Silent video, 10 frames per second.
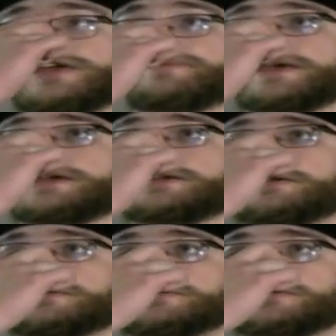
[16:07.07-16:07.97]

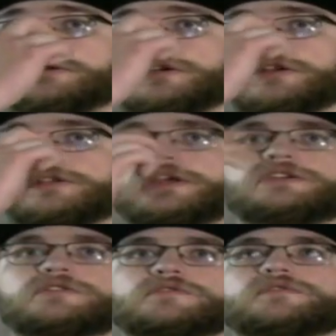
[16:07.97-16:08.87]
campaign, and
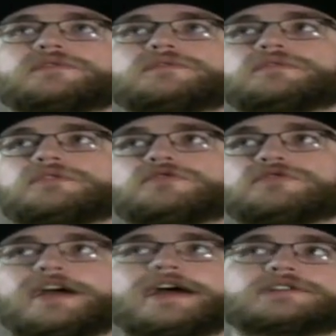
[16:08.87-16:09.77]
then I used
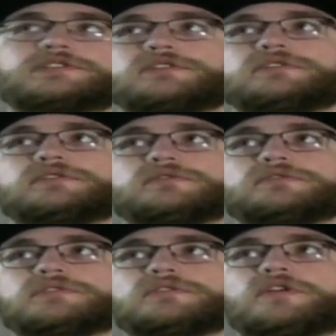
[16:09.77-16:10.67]
Crash
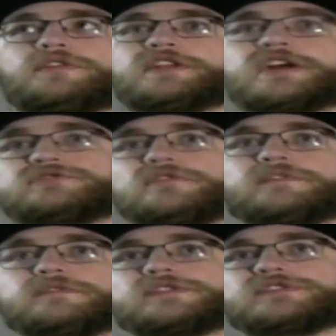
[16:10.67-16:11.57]
on the
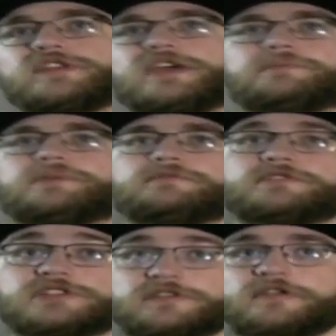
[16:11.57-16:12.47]
Nitro build version of the
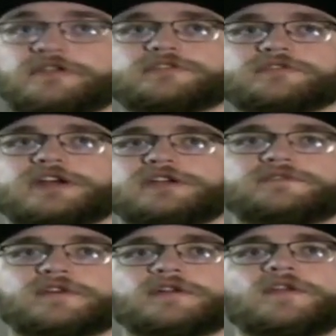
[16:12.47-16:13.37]
campaign, which is also
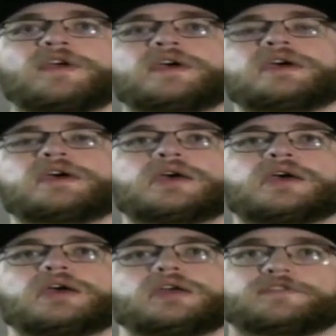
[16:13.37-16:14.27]
kind of fun.
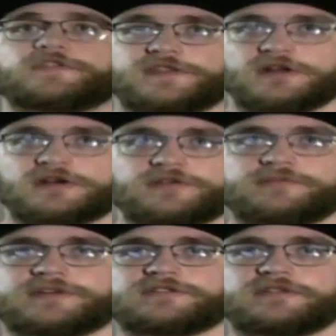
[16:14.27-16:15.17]
Fun thing to
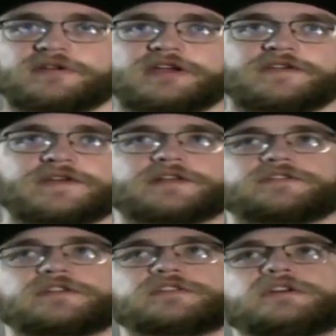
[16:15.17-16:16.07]
also mention is
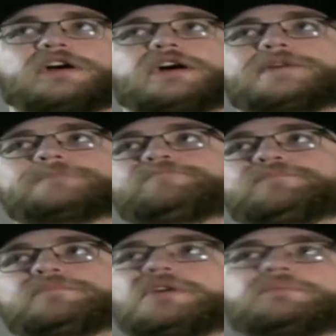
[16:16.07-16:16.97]
that there's another. Uh,
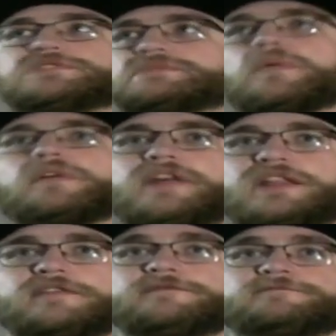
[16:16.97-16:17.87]
well, I'll mention
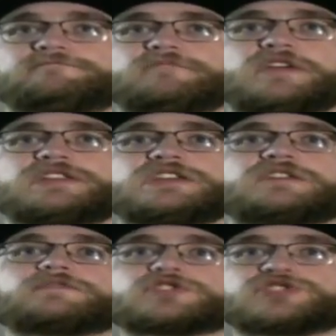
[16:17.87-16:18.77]
more of that in the
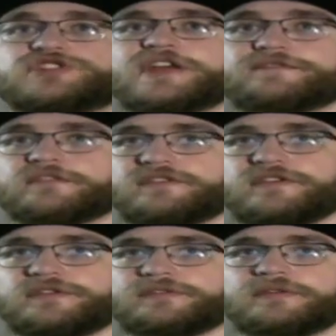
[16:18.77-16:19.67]
in the version
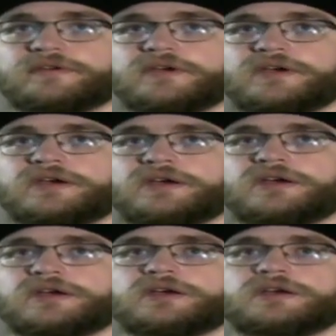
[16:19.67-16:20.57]
differences
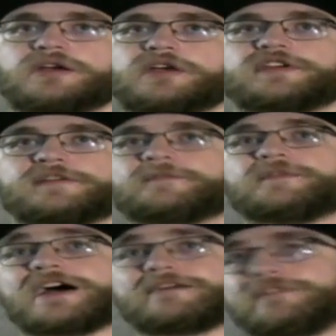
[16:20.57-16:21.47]

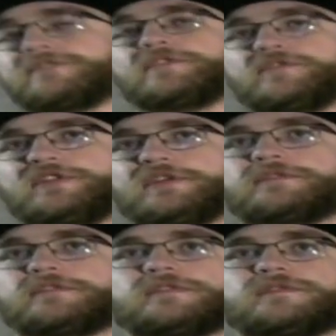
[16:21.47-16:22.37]
aside from the obvious version
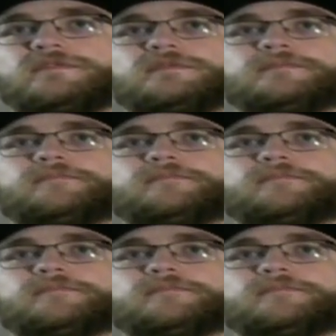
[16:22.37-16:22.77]
differences.